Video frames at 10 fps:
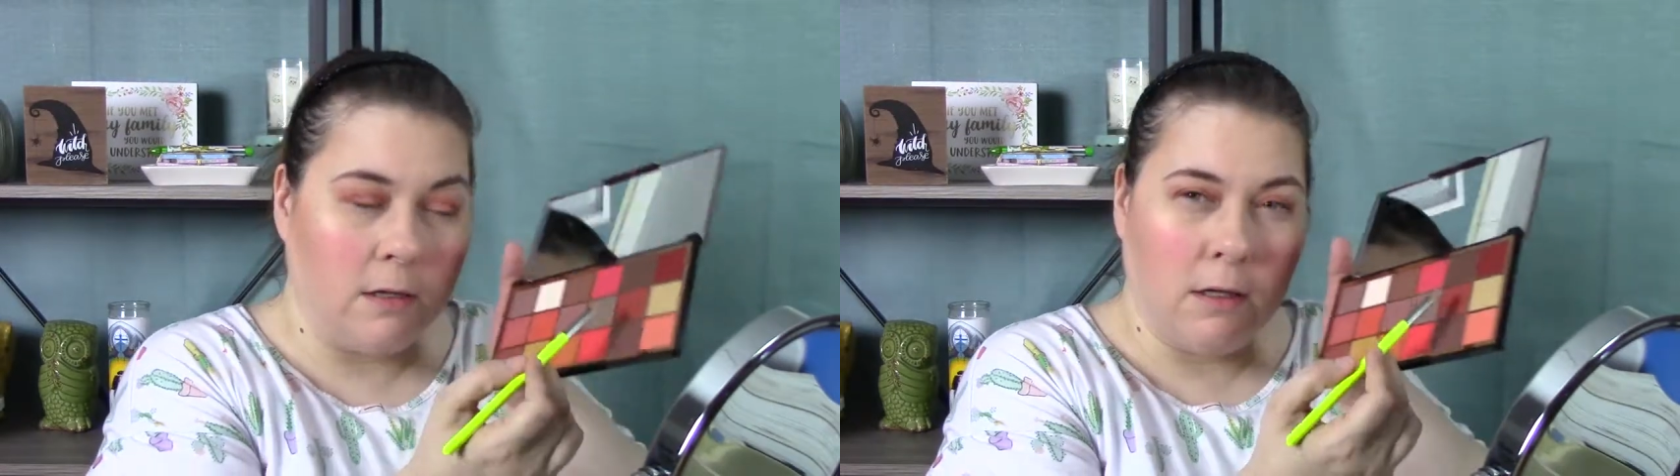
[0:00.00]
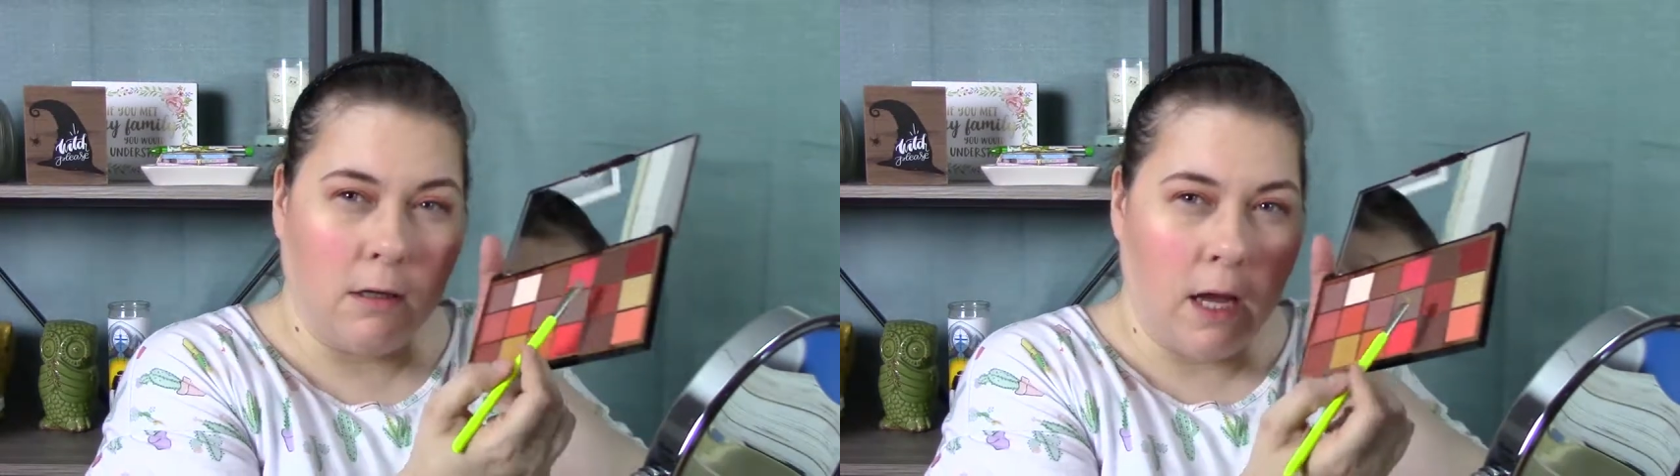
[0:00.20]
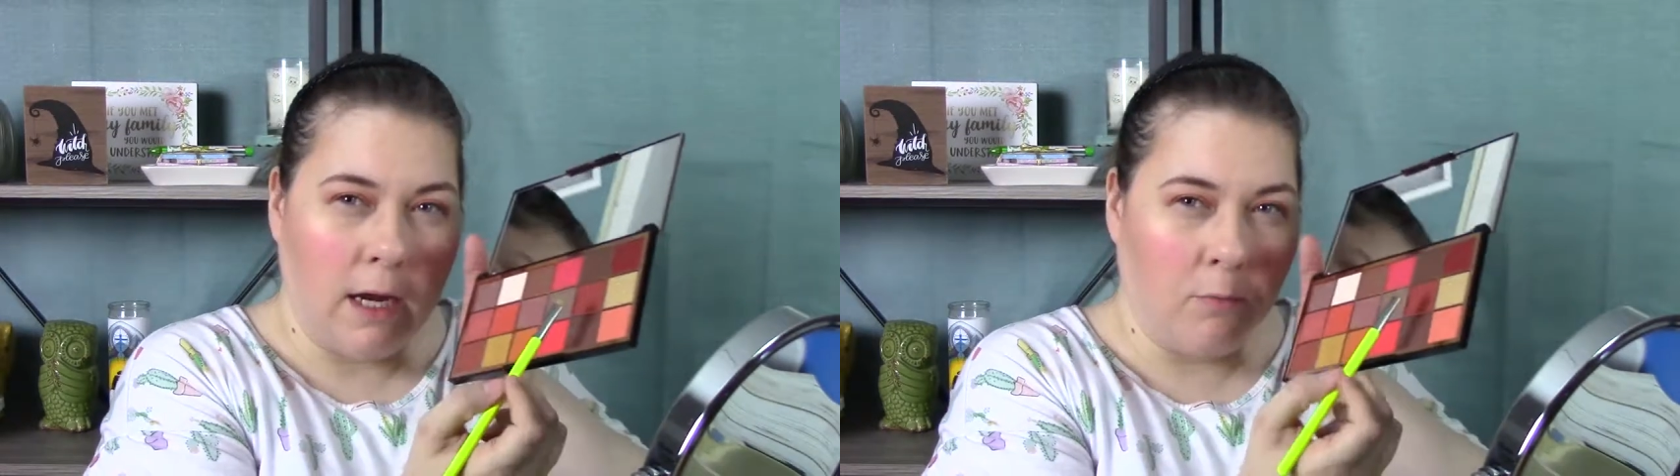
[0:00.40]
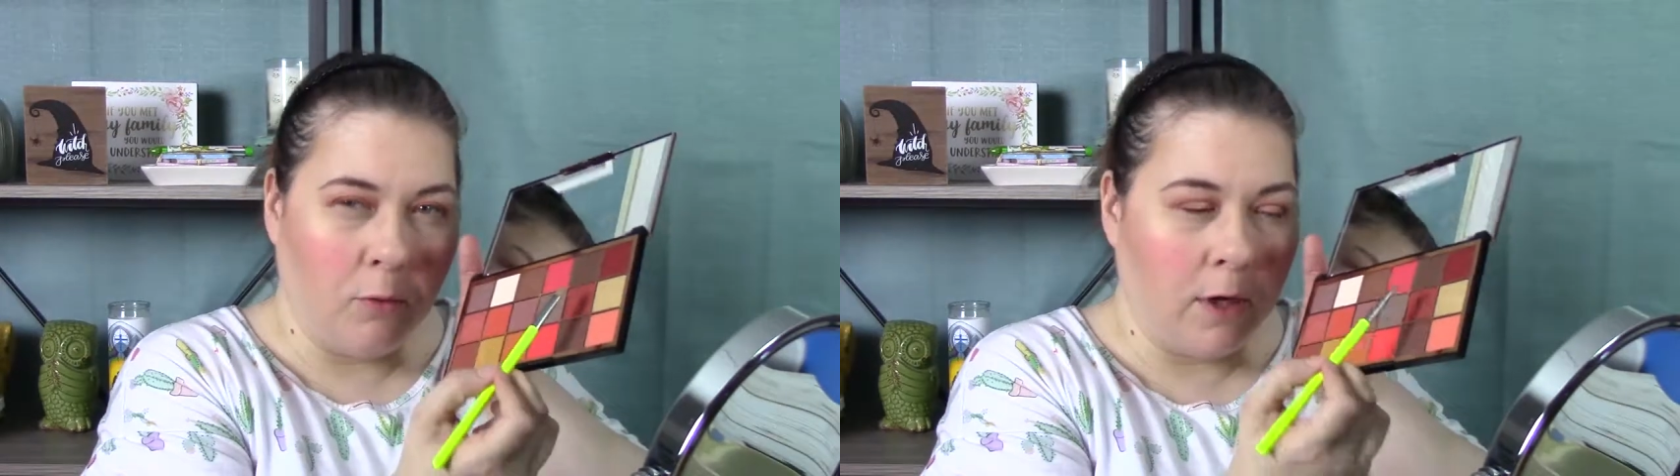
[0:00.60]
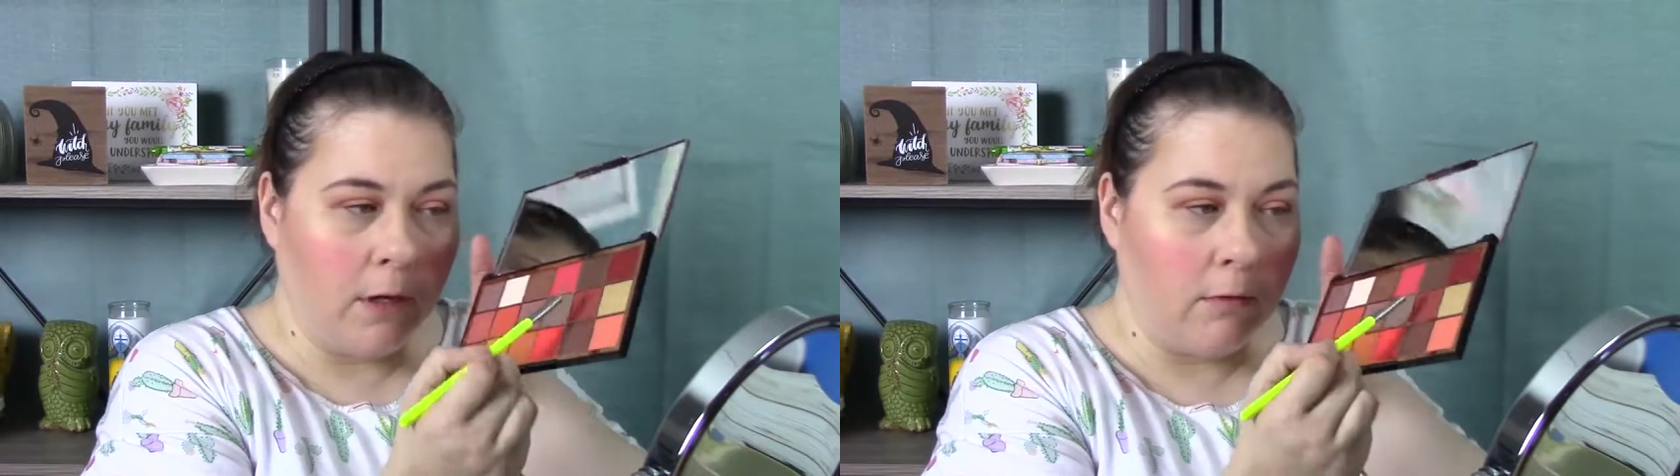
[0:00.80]
the like
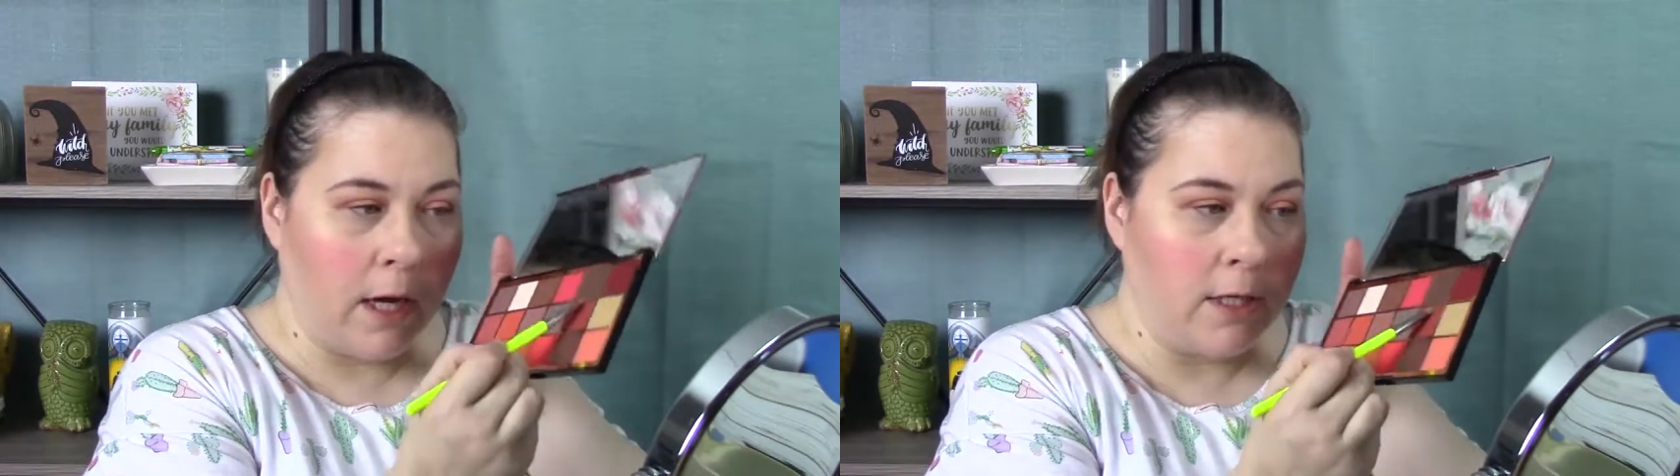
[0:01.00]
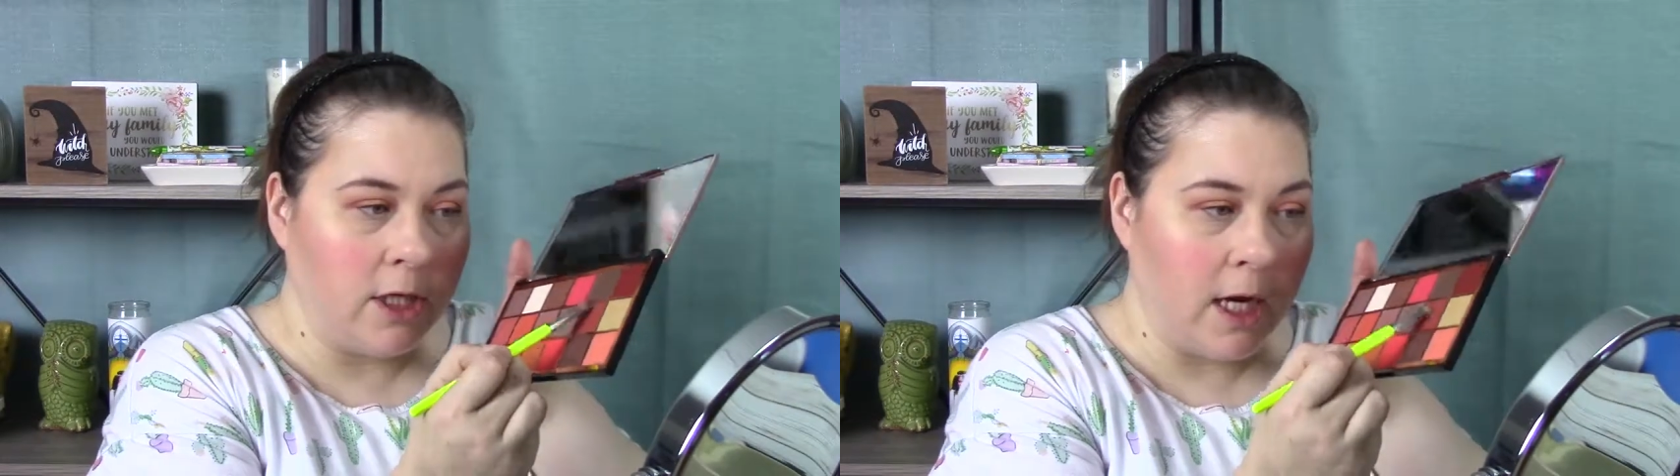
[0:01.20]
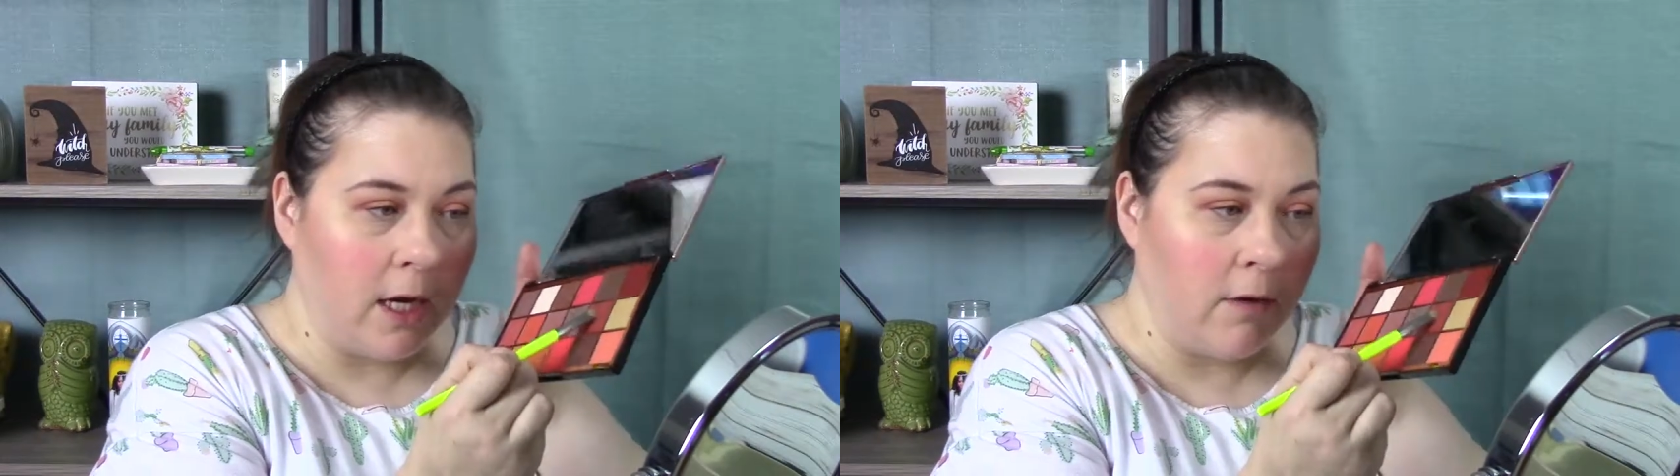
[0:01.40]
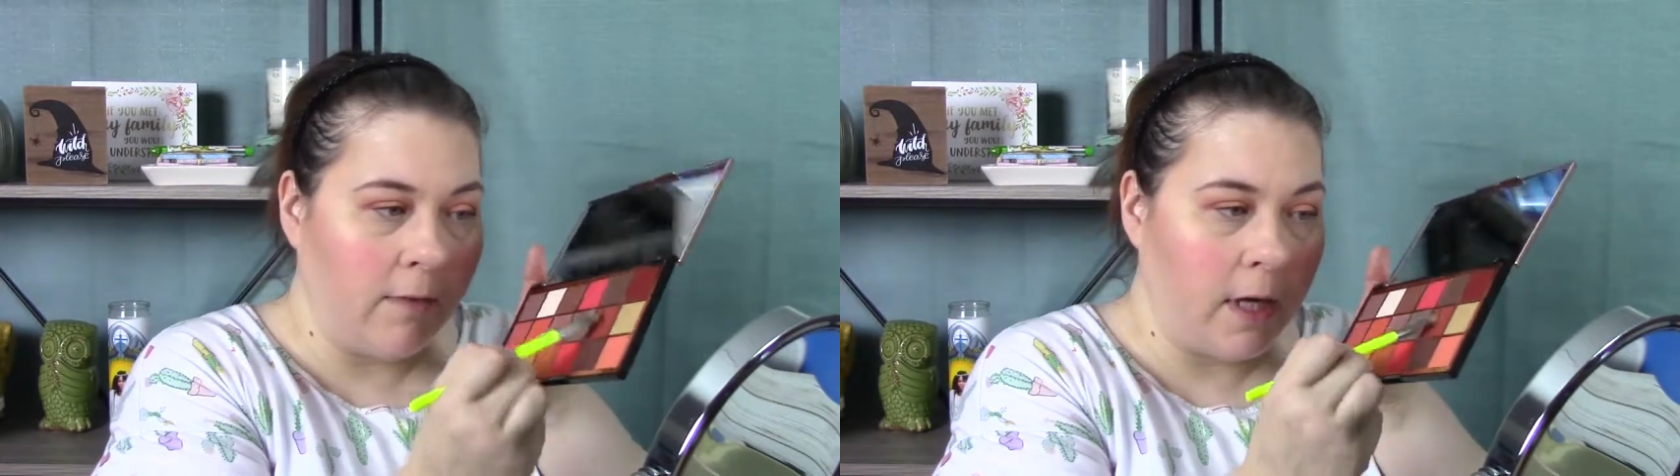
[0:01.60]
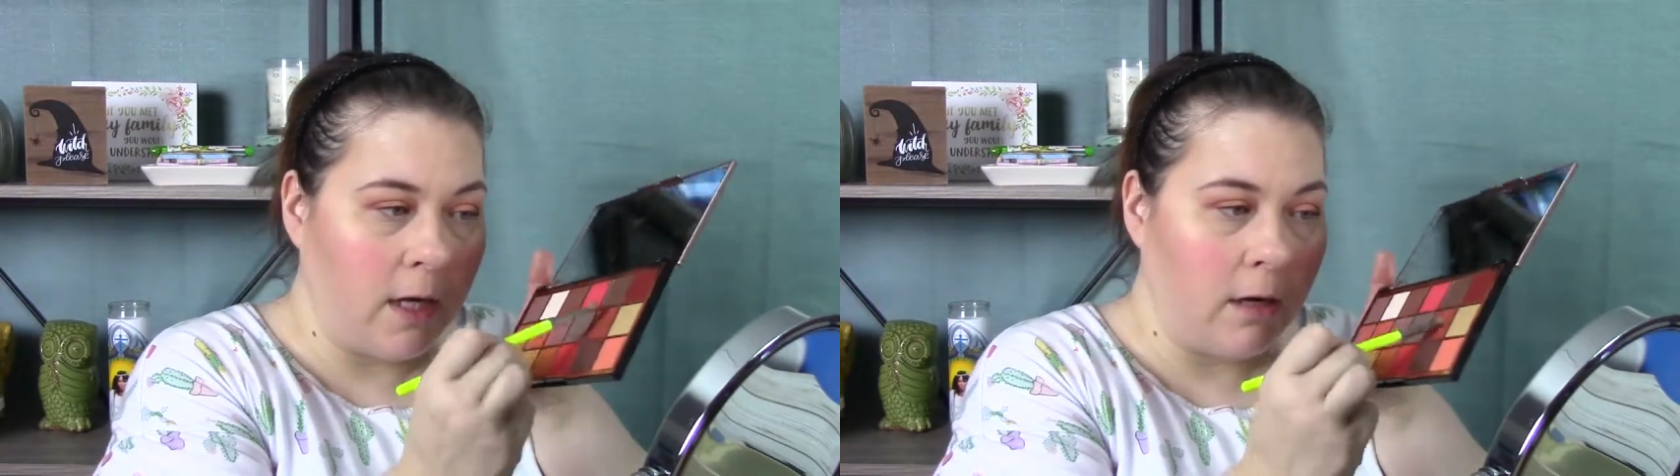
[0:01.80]
brick red shade over
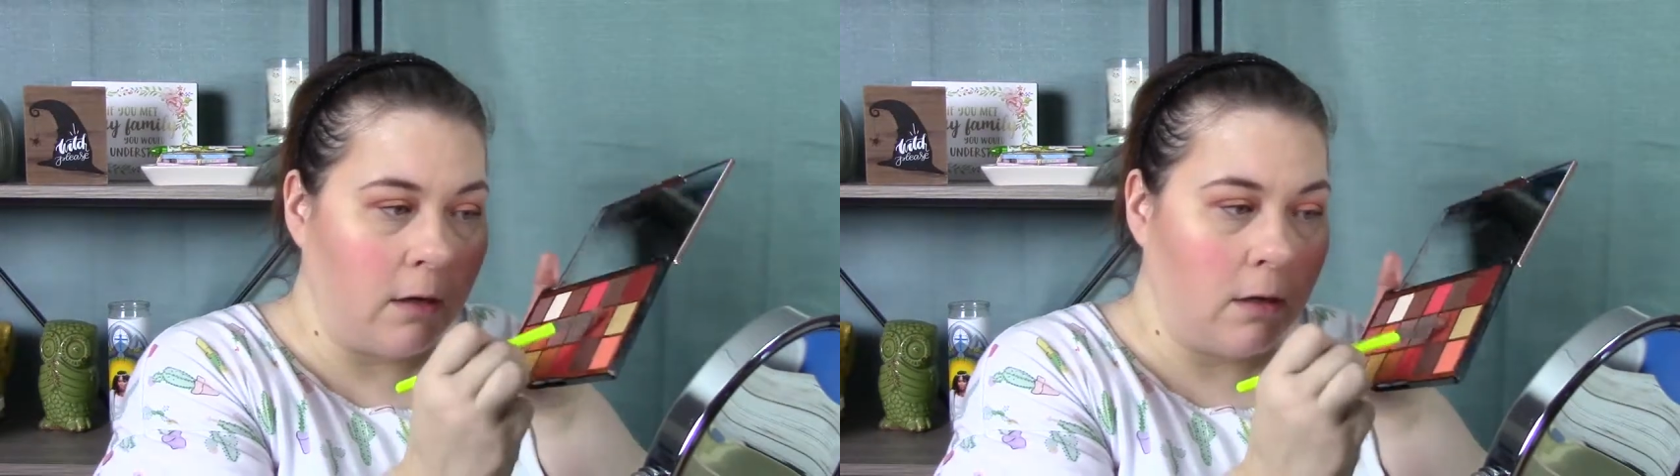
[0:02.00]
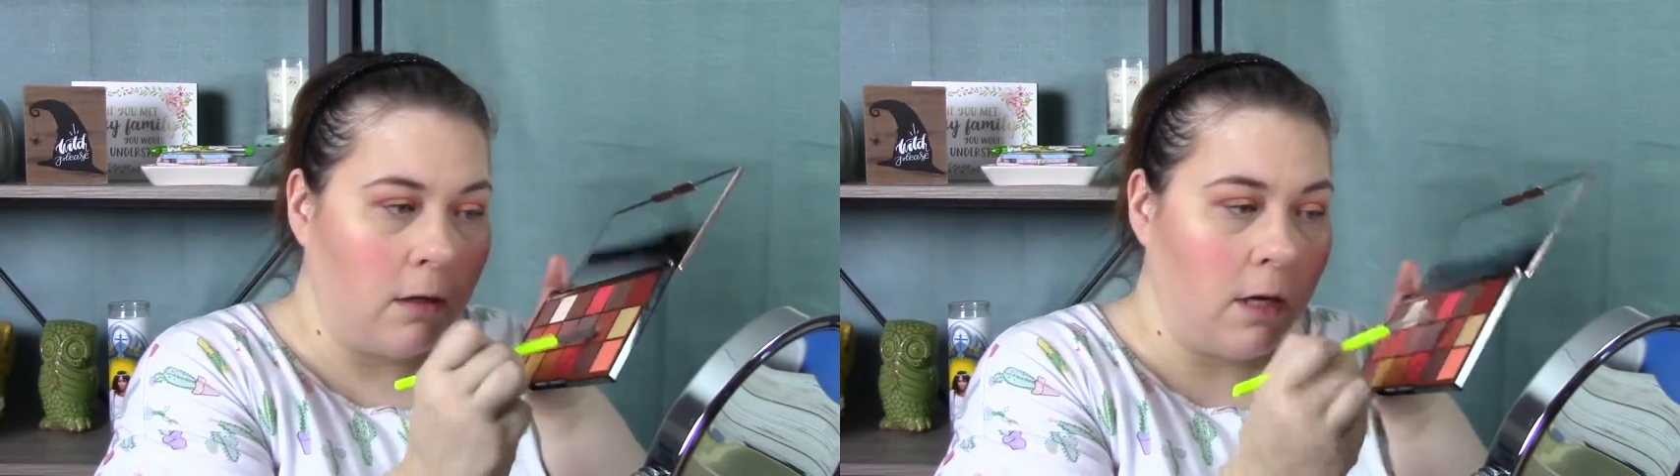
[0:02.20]
here.